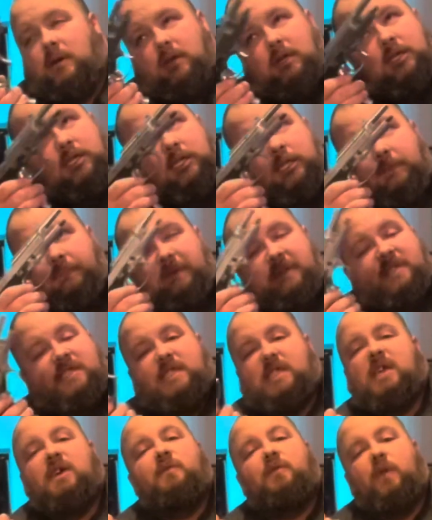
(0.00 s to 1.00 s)

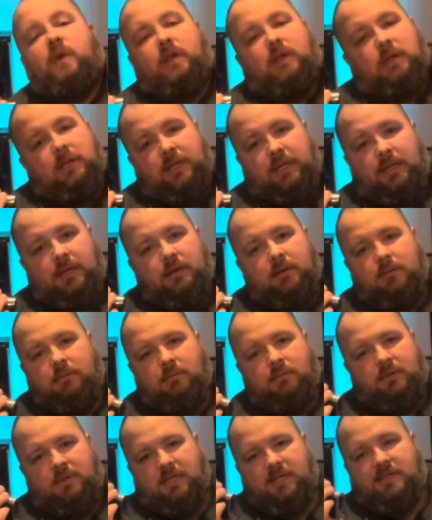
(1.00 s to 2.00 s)
Specifically,
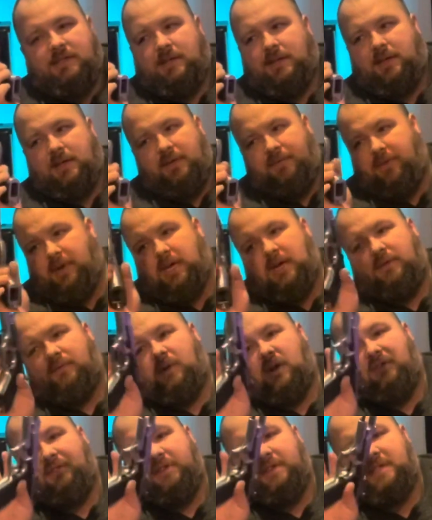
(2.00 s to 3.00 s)
the certificate of
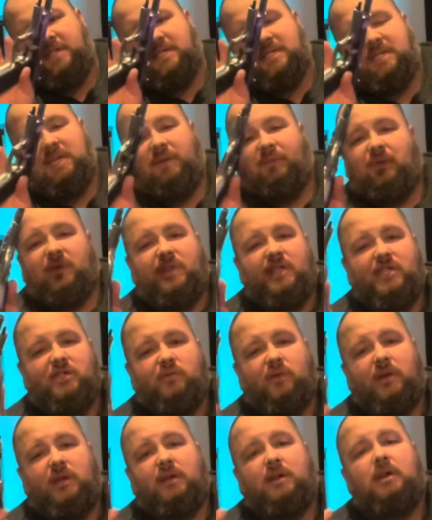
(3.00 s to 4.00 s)
authenticity for this
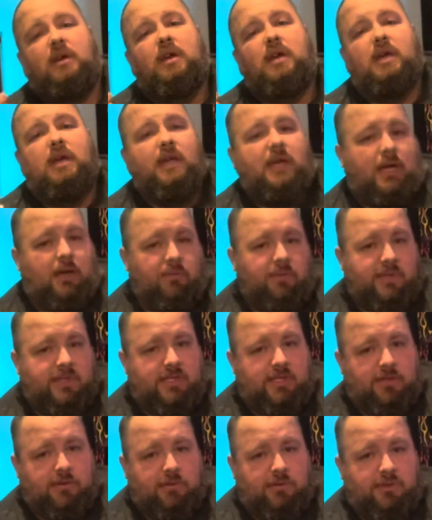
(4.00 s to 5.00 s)
one, it was
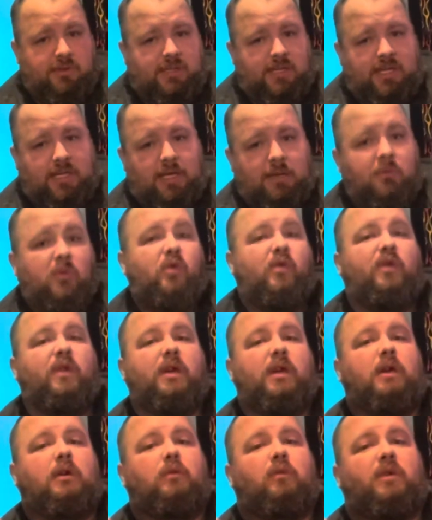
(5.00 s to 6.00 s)
used in a
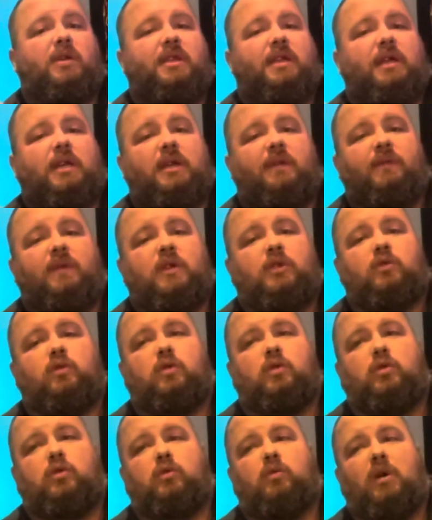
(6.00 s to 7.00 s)
movie with an
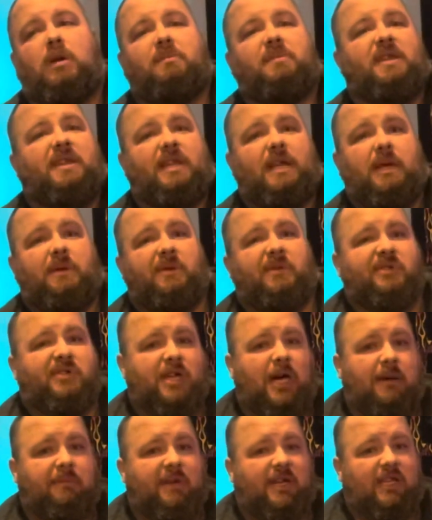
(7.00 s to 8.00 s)
individual who went by the name of
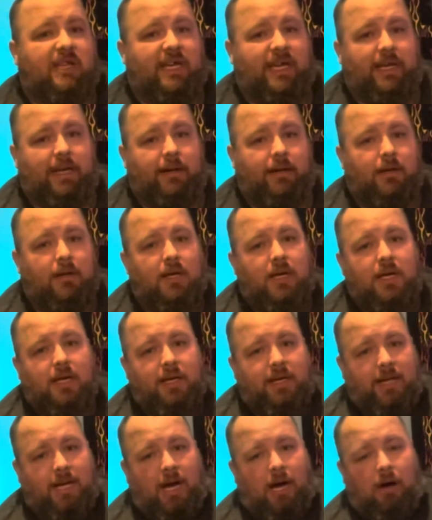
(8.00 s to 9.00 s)
John McClane.
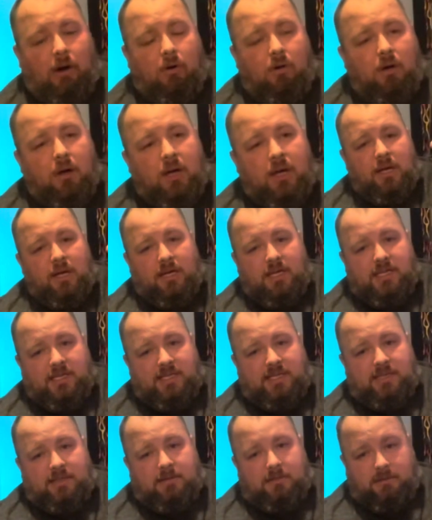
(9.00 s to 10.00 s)
Now,
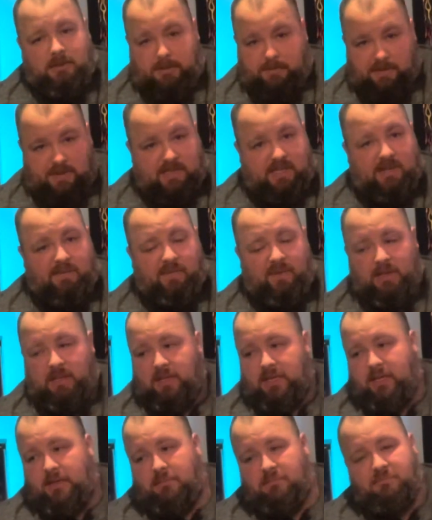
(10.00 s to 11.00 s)

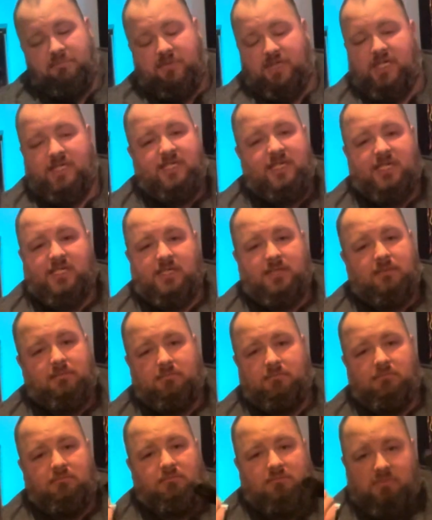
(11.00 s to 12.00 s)
specifically, this doesn't
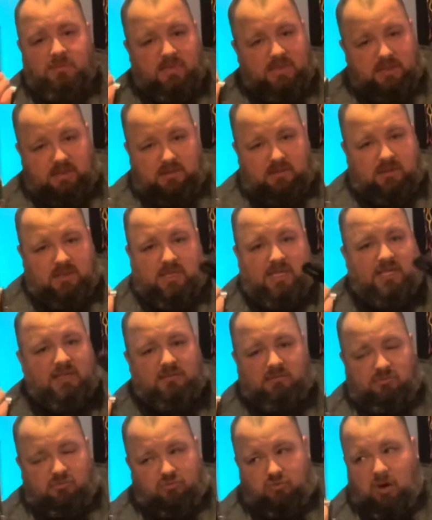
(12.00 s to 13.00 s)

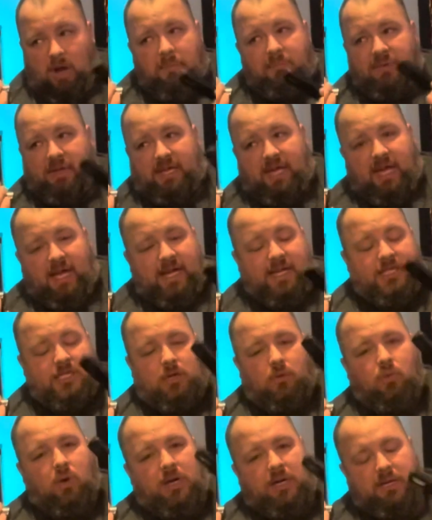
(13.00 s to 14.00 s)
replicate to
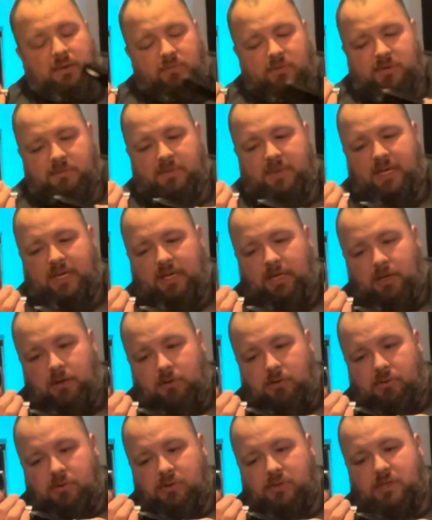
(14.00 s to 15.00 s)
what was being
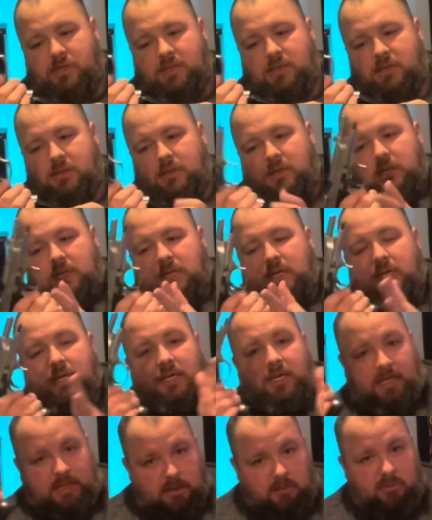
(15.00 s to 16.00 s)
used
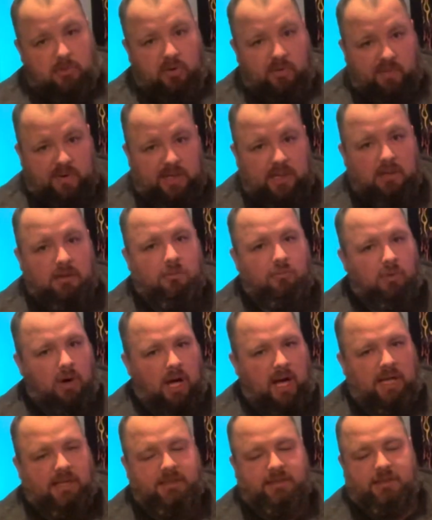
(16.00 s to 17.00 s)
in the movie
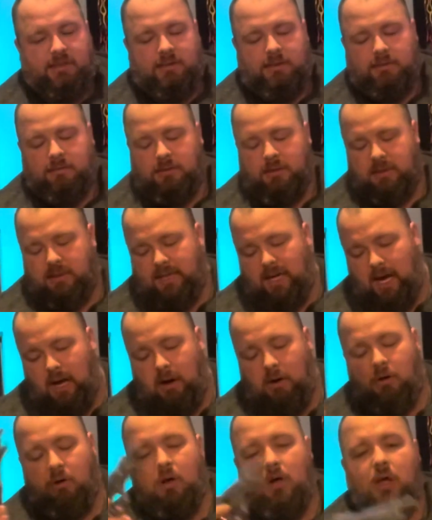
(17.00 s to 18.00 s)
Rust.
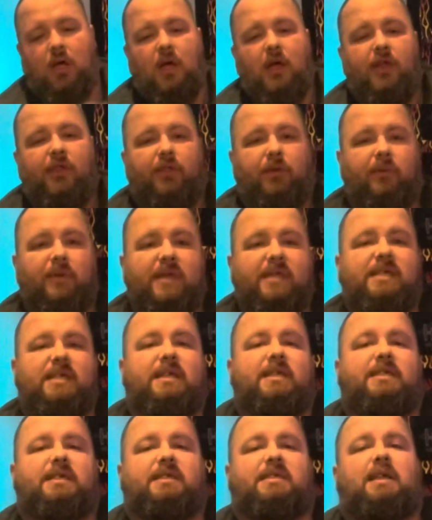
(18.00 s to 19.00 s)
Now, the reason
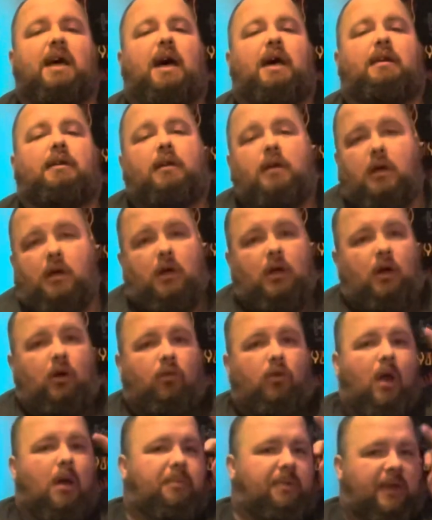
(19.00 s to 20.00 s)
it does not
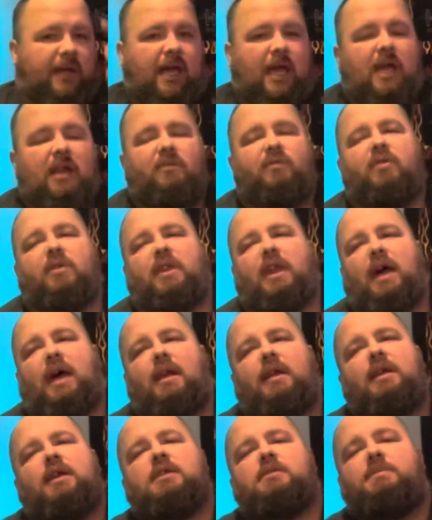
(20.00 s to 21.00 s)
replicate for
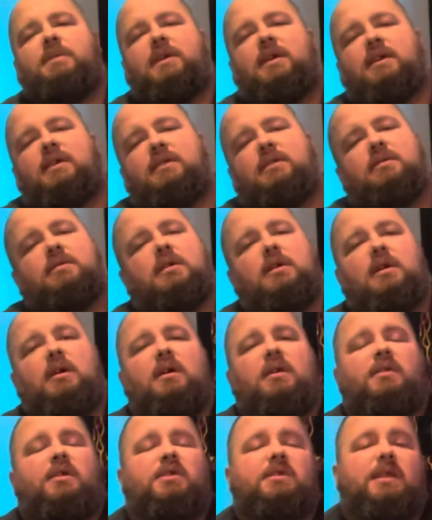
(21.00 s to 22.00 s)
that is because
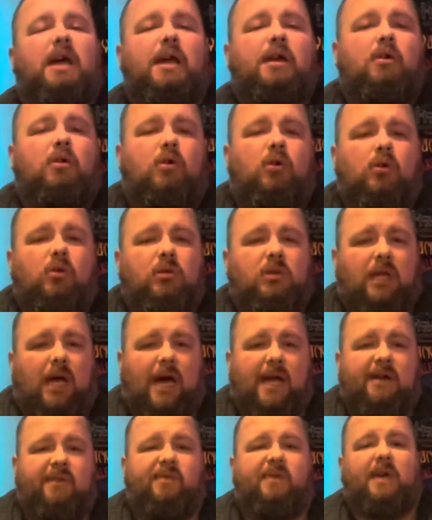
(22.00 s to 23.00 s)
there's not a whole
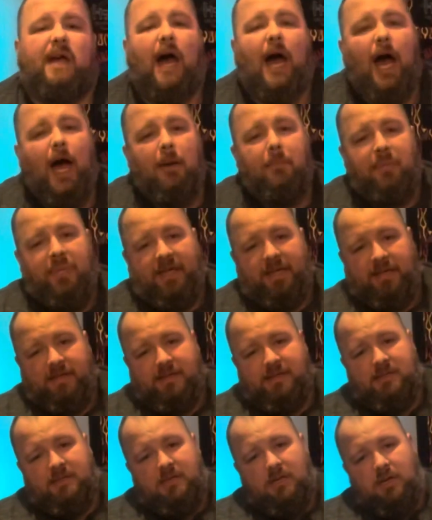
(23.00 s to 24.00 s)
lot of
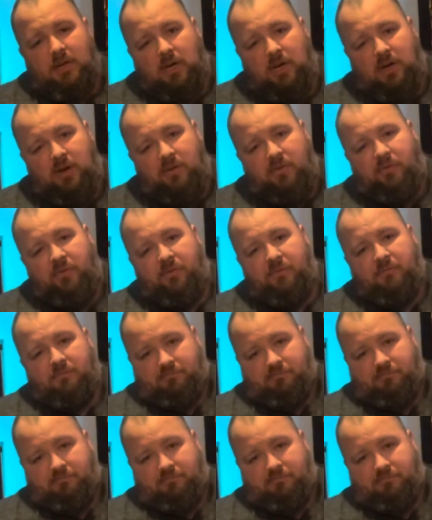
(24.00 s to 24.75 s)
copies of